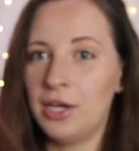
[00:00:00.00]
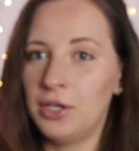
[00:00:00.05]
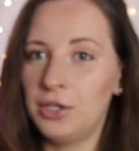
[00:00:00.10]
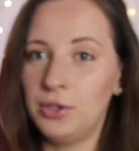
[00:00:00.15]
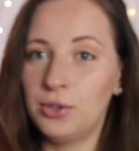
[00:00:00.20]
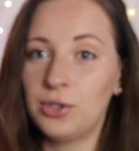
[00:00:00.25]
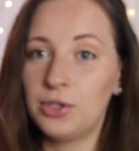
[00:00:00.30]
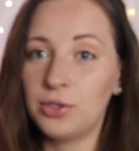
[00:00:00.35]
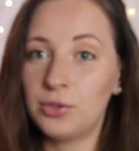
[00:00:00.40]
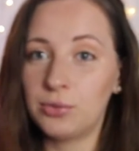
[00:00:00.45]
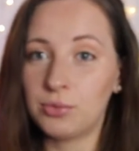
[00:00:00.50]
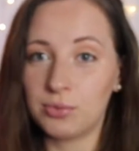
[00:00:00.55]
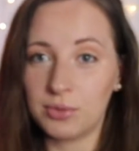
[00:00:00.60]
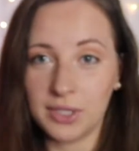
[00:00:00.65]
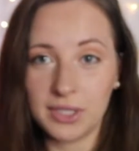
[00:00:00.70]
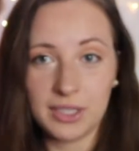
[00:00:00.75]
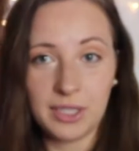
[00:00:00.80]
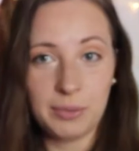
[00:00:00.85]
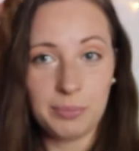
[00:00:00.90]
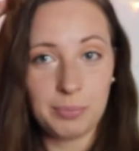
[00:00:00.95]
You could
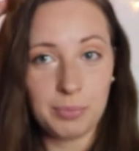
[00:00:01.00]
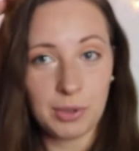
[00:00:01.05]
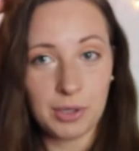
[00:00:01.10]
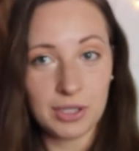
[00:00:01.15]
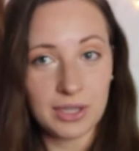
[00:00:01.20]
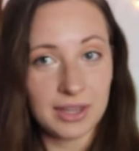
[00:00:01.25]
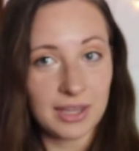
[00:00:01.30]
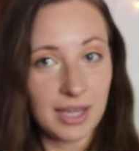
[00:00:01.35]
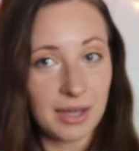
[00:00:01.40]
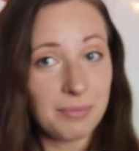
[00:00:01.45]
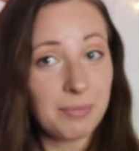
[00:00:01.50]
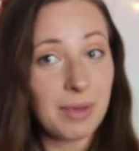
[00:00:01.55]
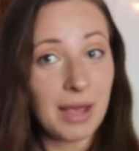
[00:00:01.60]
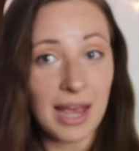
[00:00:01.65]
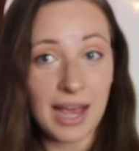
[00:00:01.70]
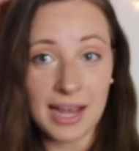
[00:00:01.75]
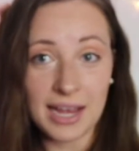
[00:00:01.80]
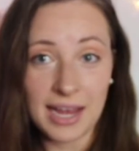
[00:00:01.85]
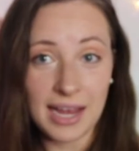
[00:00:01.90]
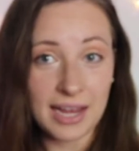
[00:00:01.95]
really put them
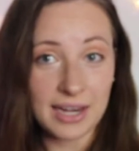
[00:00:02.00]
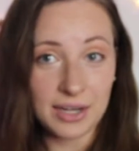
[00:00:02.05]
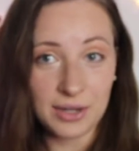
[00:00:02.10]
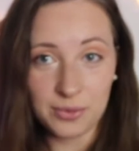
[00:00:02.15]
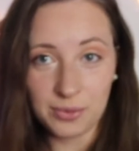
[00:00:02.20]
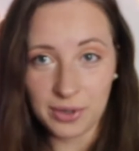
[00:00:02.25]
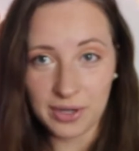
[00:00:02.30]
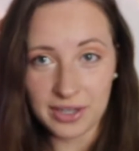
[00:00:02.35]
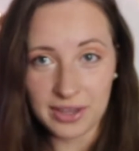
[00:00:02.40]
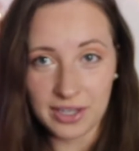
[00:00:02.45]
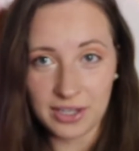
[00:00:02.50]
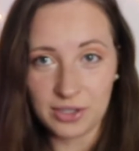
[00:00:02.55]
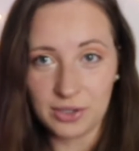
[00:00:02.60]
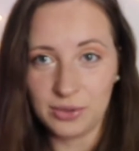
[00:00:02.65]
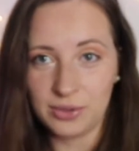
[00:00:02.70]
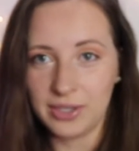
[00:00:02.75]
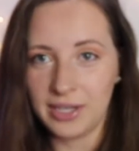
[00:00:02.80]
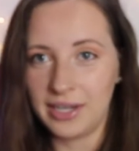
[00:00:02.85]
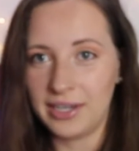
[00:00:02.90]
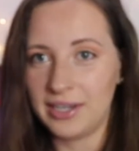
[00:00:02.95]
anywhere that
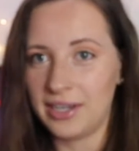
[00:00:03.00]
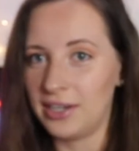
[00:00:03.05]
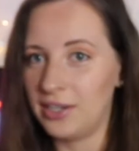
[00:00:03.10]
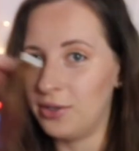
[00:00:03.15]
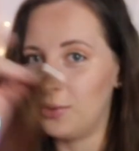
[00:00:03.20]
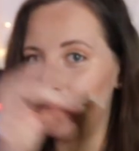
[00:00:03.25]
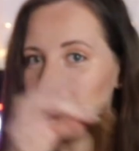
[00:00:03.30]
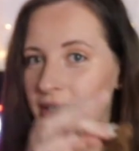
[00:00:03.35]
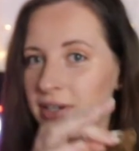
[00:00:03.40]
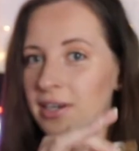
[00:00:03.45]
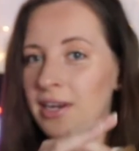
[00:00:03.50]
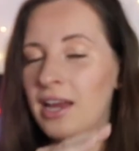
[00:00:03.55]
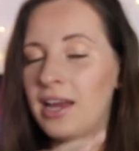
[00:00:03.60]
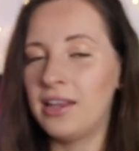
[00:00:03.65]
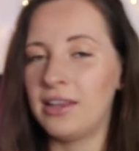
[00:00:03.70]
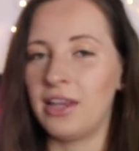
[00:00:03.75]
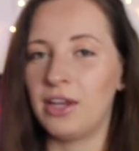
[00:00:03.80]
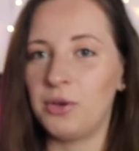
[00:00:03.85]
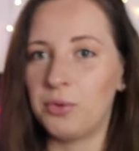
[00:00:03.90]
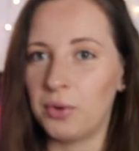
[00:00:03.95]
you like, anywhere
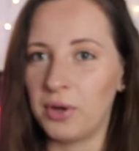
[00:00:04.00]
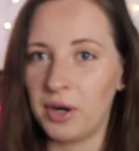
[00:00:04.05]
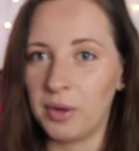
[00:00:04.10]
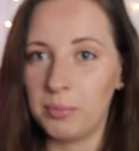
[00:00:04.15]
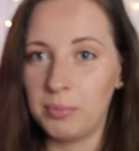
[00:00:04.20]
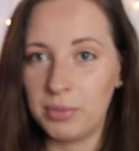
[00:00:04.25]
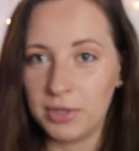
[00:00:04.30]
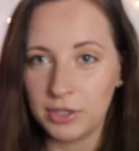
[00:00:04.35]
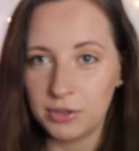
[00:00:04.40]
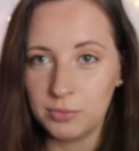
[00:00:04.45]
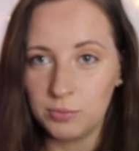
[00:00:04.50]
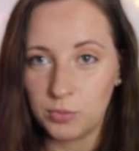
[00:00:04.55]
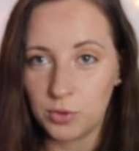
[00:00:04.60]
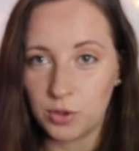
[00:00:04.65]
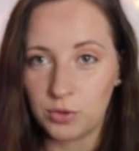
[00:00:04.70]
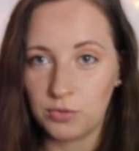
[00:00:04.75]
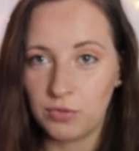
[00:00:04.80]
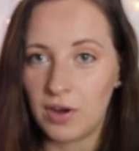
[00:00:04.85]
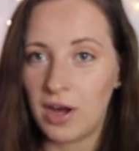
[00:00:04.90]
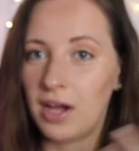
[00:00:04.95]
that you want to build
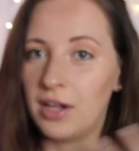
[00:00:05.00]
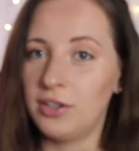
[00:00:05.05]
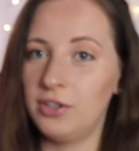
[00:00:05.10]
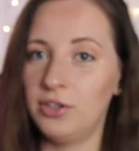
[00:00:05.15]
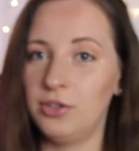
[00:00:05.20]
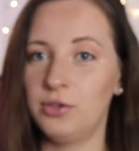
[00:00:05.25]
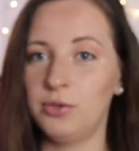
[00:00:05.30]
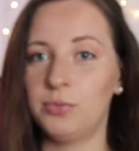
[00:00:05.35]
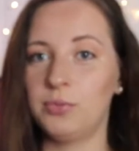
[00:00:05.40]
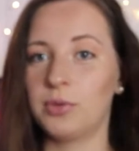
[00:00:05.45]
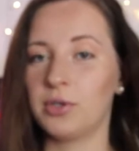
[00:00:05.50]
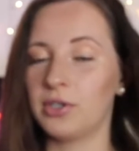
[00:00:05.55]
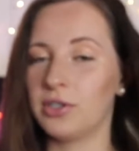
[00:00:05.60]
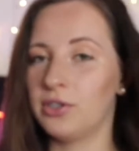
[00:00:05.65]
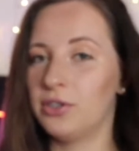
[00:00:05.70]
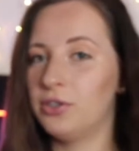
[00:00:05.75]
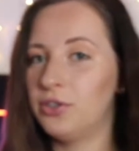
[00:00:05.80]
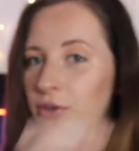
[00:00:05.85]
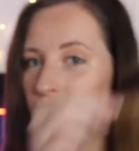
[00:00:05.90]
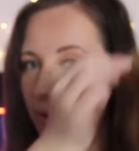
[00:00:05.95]
more volume or,
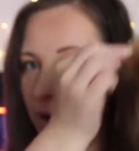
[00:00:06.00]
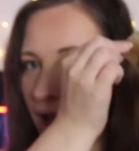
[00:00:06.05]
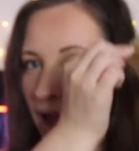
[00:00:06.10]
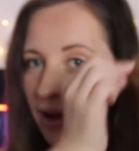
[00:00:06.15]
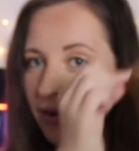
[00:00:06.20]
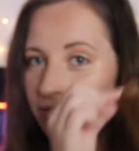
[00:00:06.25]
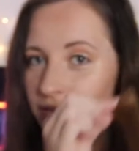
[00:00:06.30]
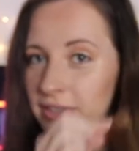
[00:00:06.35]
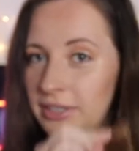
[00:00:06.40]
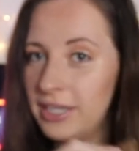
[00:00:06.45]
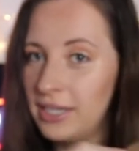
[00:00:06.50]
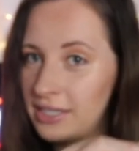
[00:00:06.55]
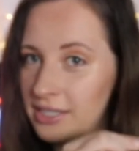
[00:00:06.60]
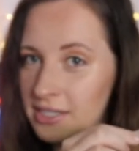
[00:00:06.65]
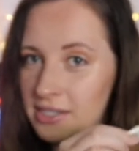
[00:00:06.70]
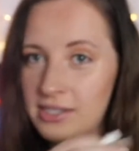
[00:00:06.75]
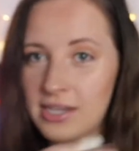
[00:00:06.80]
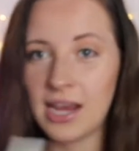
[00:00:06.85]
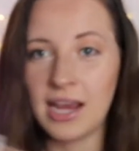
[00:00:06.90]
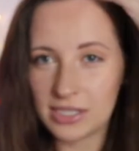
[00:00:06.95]
you know, have
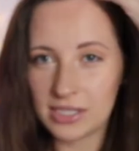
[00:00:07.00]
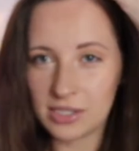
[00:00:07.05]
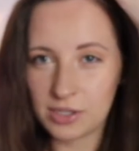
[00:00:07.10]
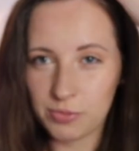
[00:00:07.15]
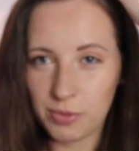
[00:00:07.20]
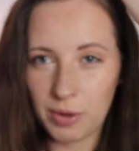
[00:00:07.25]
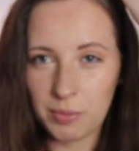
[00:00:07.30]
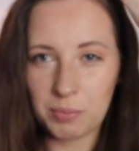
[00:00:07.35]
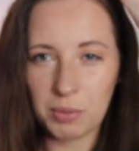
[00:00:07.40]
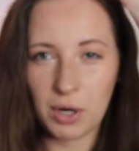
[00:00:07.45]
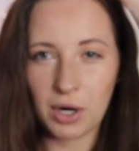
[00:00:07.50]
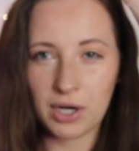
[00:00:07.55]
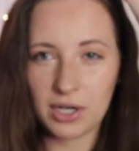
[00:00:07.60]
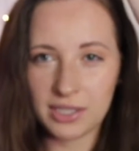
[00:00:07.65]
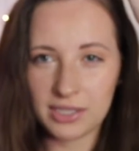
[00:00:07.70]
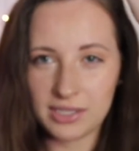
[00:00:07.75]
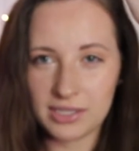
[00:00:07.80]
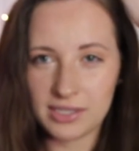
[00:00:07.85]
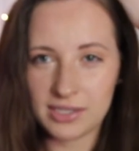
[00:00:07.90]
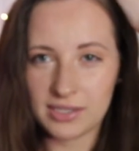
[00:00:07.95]
less. Since my
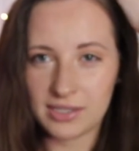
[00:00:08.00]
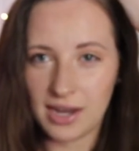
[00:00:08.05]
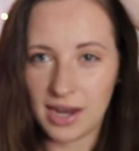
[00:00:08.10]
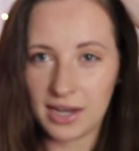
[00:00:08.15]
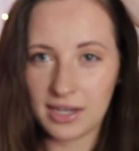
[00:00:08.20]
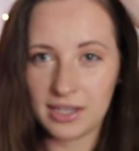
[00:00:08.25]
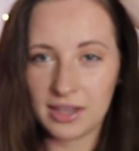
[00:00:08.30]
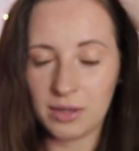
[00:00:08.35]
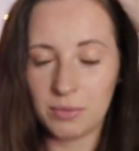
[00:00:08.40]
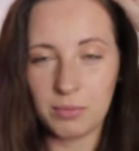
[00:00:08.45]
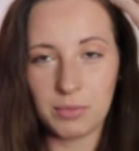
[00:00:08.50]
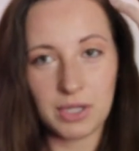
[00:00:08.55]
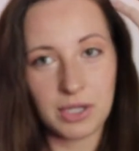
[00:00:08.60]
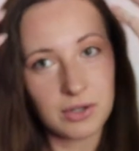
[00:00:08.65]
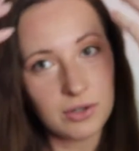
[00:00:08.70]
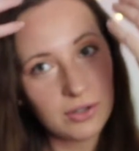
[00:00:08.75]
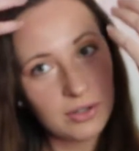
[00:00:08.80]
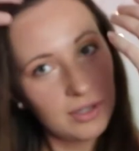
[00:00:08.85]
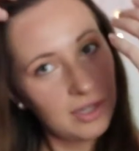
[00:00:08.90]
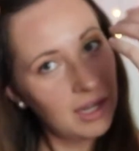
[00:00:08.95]
part is not in the
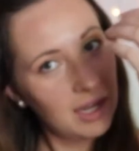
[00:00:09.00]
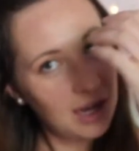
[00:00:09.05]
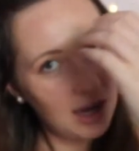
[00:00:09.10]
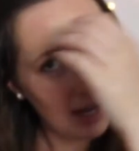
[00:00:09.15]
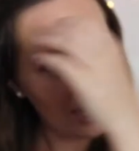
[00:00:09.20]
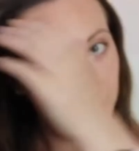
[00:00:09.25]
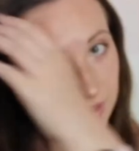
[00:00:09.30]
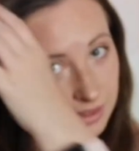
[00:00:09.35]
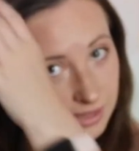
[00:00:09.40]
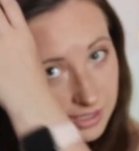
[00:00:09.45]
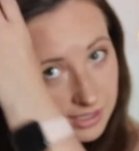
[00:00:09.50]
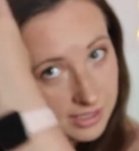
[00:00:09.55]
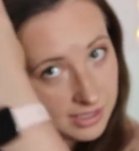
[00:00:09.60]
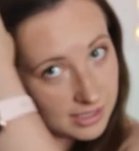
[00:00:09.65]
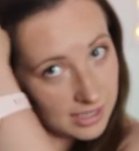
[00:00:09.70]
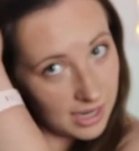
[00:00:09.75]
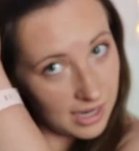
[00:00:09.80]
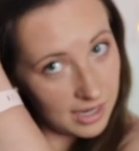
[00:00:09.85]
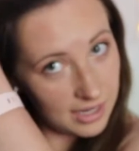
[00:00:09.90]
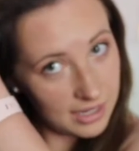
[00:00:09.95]
middle, on this
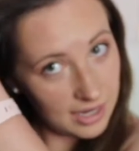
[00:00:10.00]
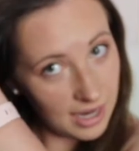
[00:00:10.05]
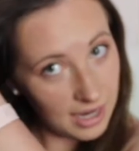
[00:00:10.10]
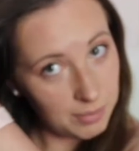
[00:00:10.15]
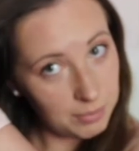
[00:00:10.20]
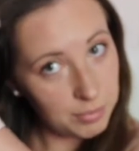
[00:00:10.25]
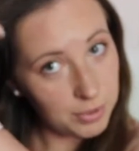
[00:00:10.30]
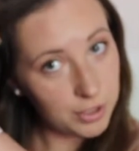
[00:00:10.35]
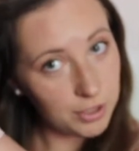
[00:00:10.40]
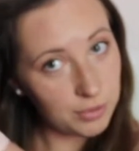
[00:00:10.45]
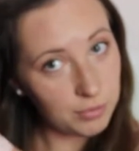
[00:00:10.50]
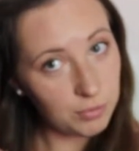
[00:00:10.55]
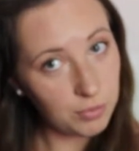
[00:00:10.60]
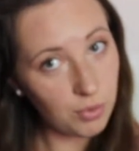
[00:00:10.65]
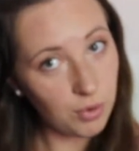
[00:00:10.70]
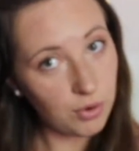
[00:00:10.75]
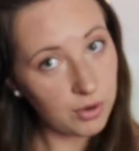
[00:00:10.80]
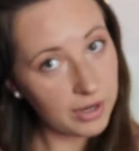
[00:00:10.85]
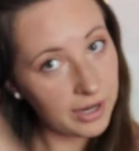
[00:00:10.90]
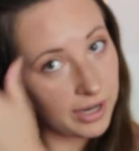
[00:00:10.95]
side I put
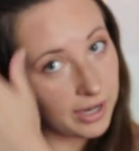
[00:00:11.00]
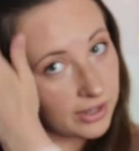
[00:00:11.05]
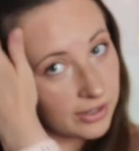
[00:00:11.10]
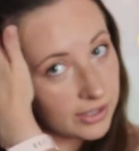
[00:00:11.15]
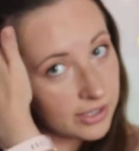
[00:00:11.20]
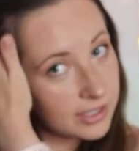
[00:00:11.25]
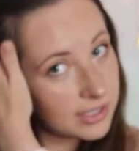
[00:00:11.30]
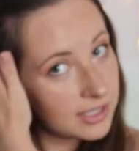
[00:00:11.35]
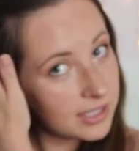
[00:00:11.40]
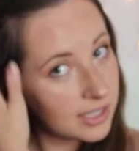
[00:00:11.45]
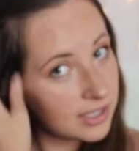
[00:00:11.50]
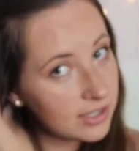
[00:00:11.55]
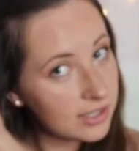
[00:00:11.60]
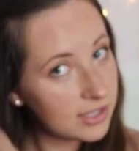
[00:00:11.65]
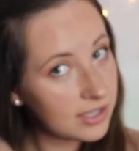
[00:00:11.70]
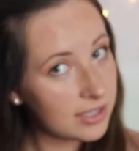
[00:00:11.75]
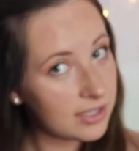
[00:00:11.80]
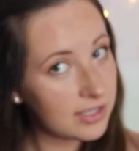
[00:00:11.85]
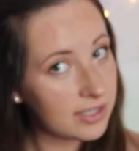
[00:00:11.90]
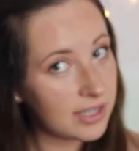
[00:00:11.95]
more hair
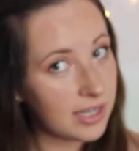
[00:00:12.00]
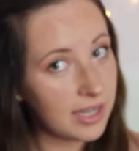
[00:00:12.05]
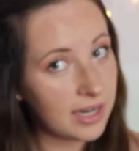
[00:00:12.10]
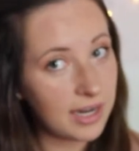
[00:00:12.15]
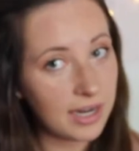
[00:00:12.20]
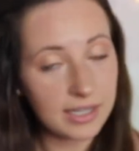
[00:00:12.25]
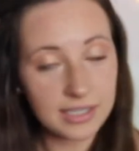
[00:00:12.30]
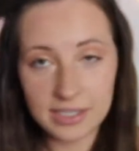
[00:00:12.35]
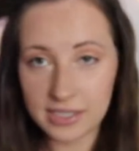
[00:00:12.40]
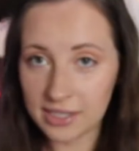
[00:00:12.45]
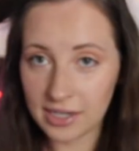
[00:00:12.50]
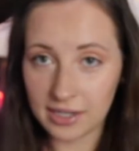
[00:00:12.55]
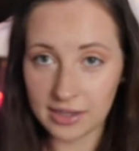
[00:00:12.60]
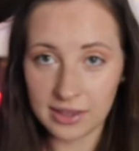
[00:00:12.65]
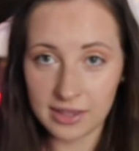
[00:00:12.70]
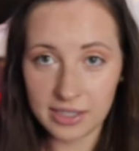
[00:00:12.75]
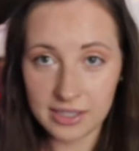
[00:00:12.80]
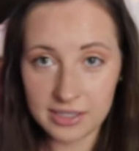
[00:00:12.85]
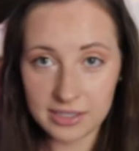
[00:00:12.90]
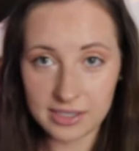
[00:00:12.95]
extensions than I did
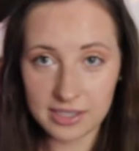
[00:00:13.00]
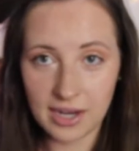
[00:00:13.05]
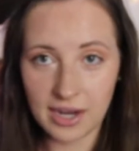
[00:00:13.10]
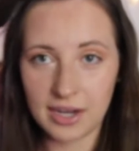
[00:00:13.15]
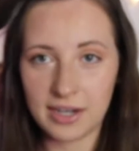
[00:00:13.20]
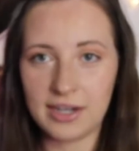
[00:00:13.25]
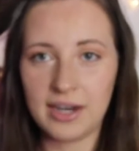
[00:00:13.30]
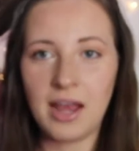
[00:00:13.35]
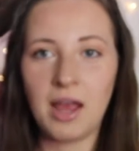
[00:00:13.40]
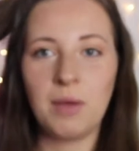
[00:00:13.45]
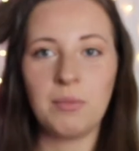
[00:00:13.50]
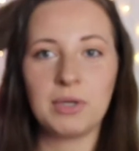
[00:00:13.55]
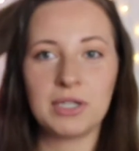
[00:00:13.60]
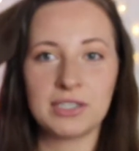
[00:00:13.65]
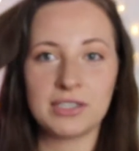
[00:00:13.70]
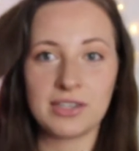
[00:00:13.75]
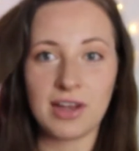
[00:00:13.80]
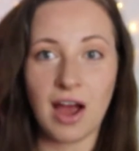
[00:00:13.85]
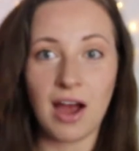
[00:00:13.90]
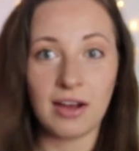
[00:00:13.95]
on this side
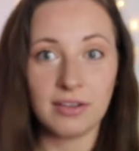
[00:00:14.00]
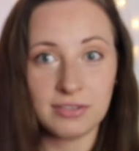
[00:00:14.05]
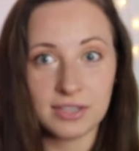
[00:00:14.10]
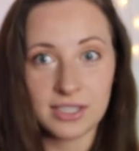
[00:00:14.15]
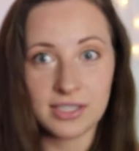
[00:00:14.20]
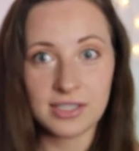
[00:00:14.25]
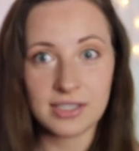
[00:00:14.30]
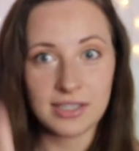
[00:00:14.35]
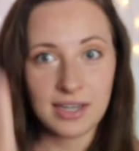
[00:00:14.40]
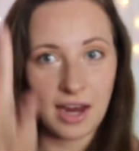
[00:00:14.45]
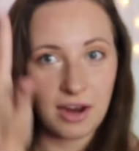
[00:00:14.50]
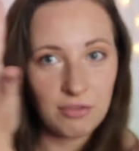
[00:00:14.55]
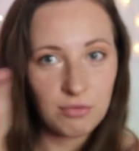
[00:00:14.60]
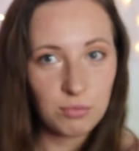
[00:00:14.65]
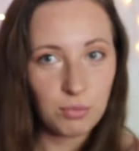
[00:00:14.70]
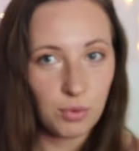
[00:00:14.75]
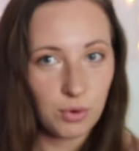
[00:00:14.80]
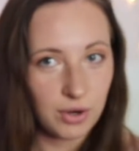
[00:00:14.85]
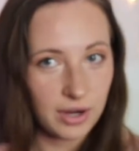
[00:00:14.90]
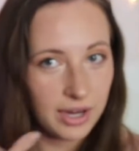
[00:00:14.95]
because obviously I have
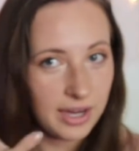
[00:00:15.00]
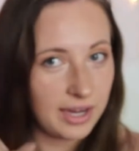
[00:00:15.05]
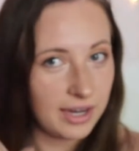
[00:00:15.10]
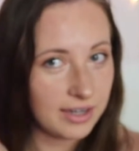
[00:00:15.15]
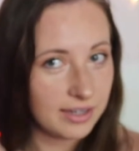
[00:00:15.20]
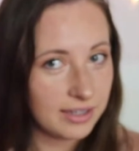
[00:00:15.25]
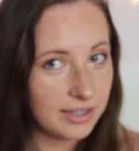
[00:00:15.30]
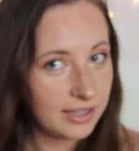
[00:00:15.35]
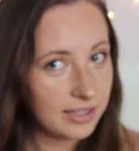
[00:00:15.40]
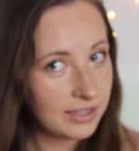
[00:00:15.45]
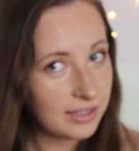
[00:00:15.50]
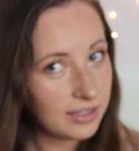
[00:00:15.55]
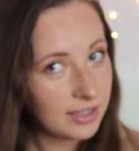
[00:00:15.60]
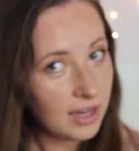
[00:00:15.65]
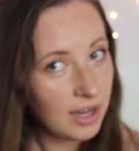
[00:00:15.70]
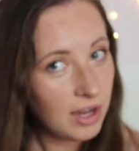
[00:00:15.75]
more hair here.